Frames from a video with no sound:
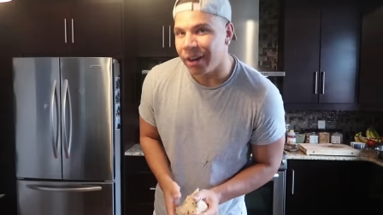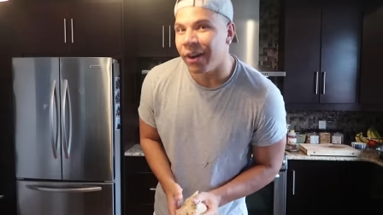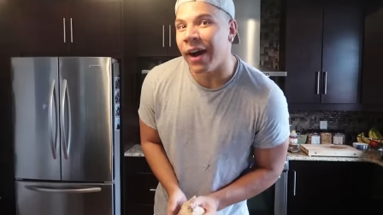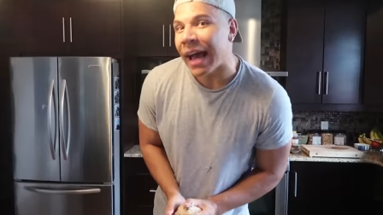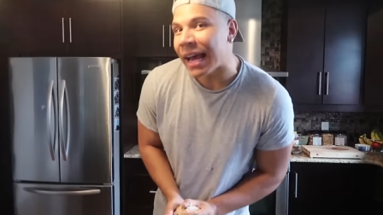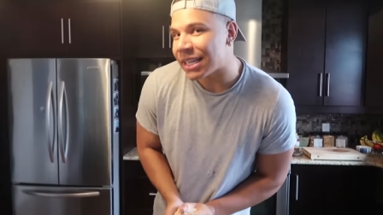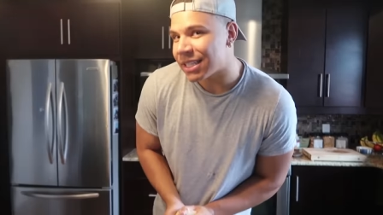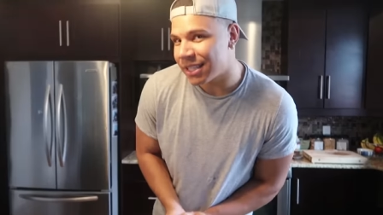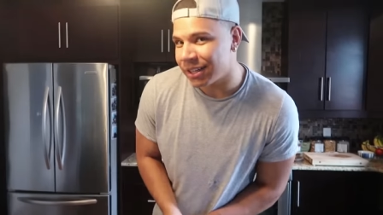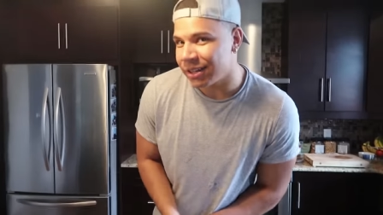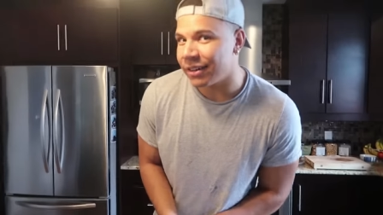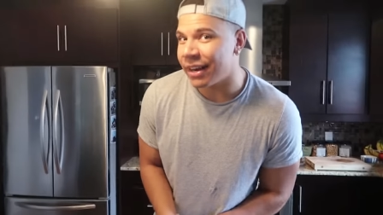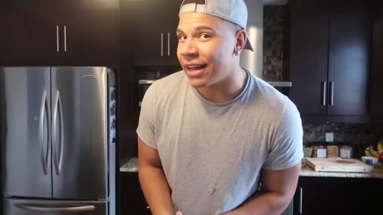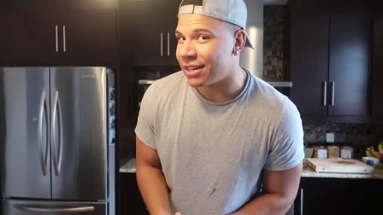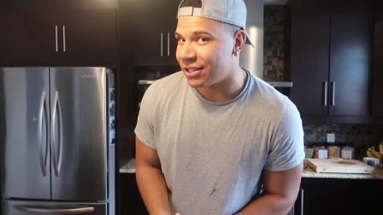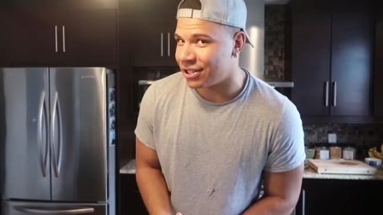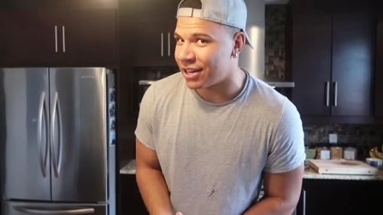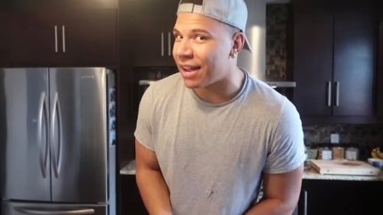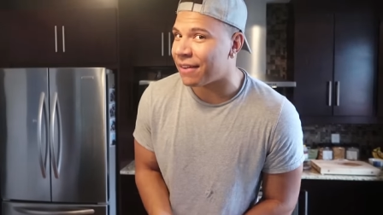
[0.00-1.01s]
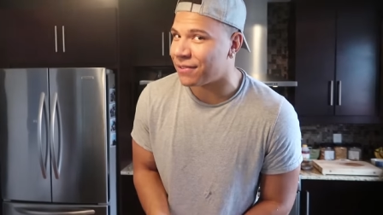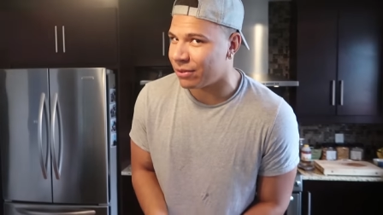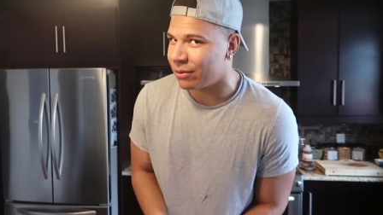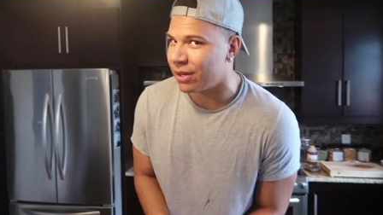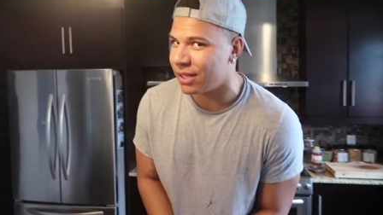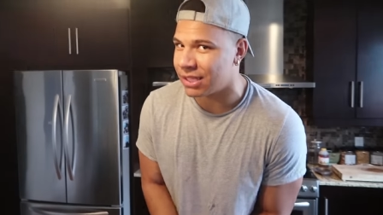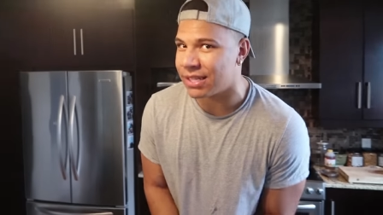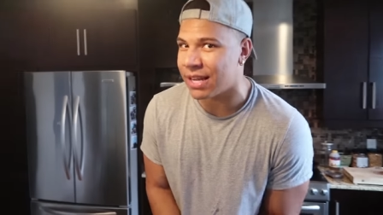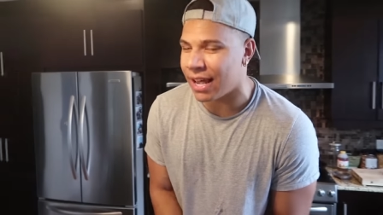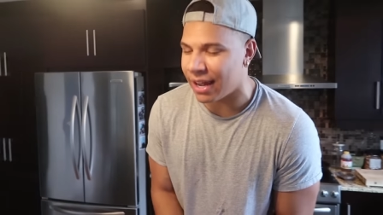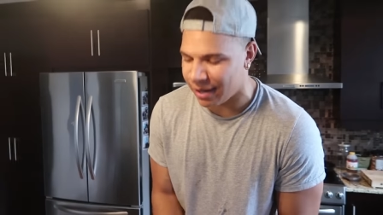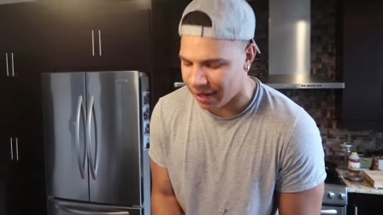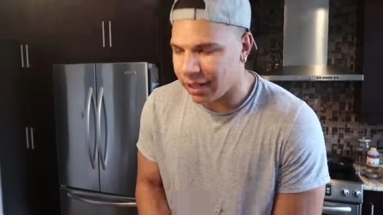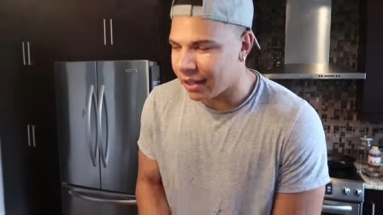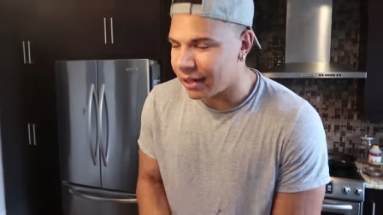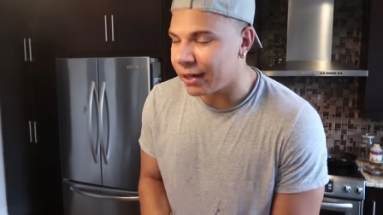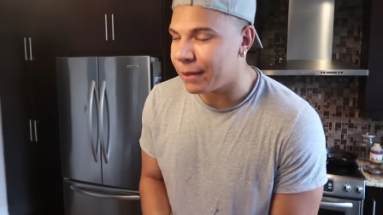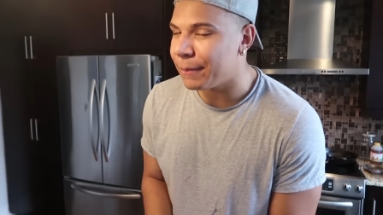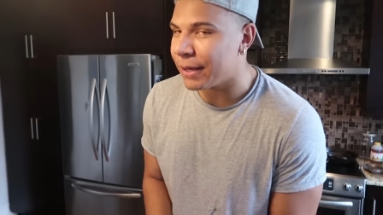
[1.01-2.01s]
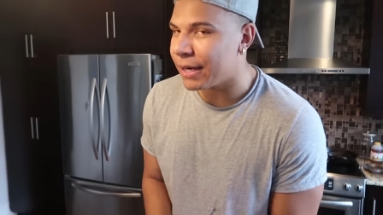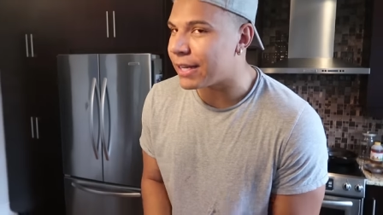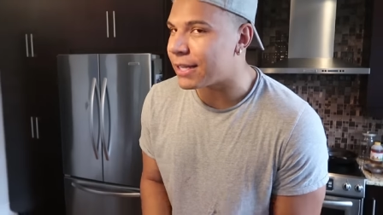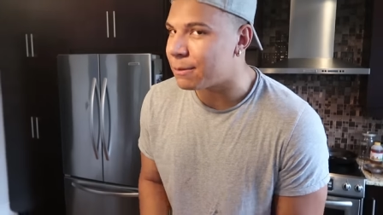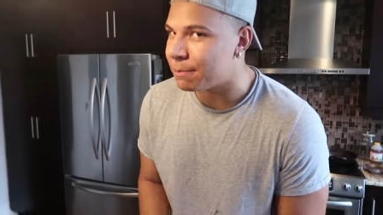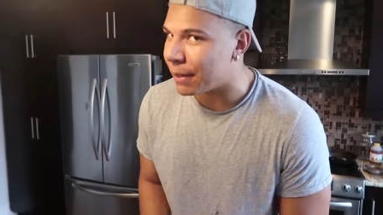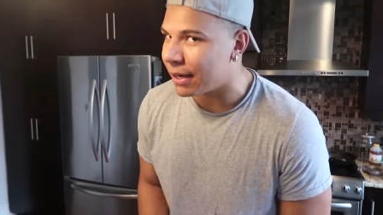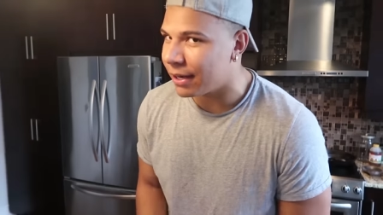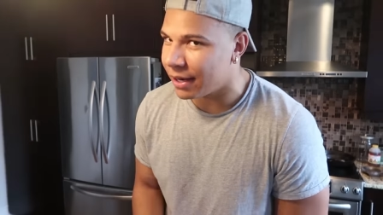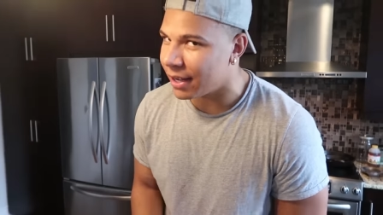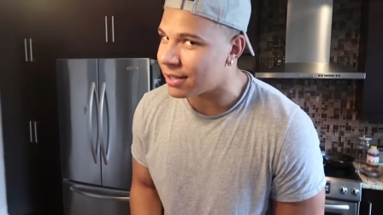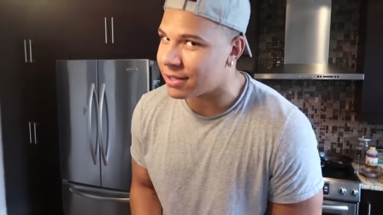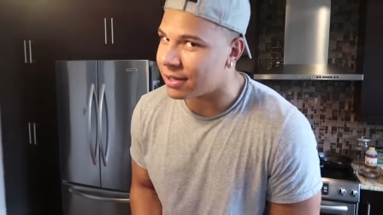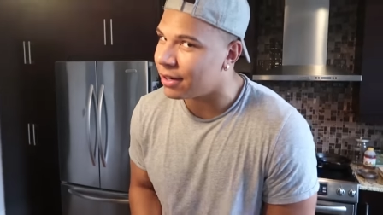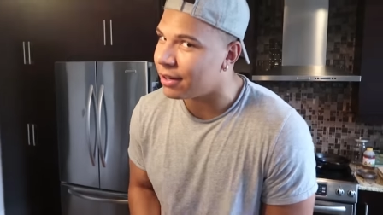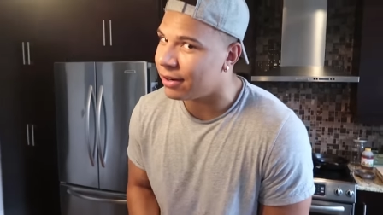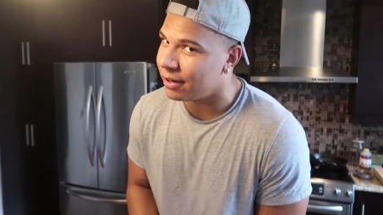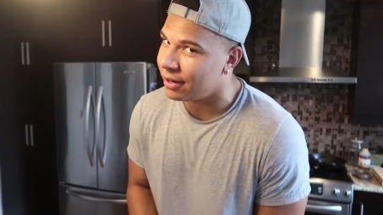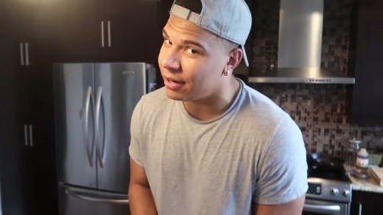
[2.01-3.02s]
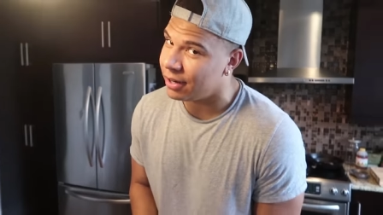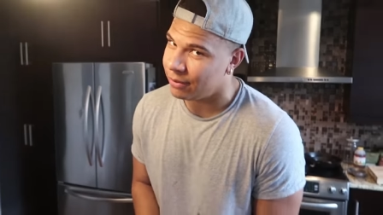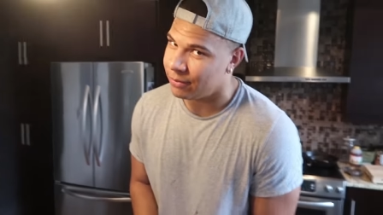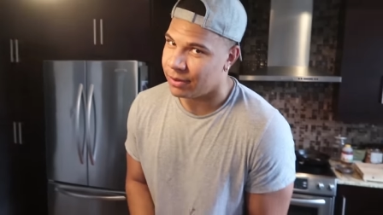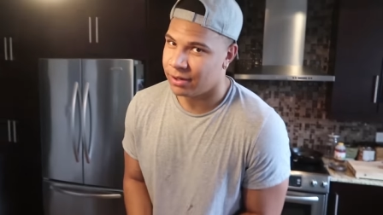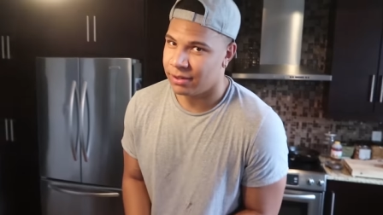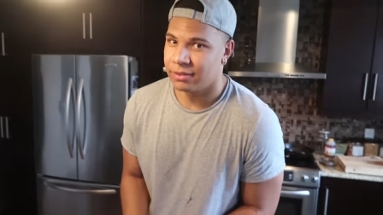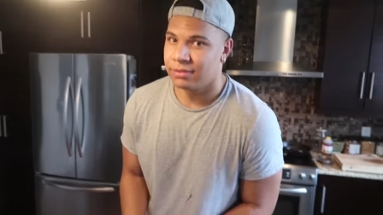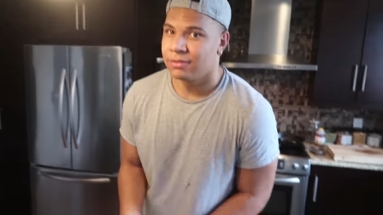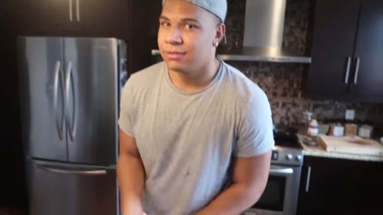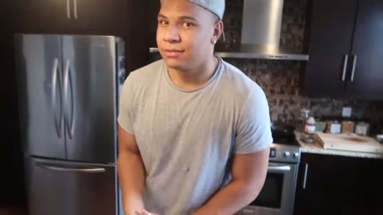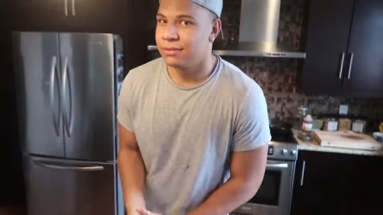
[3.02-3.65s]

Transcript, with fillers: You know, as the great chefs once said, a little bit of spit doesn't hurt anyone.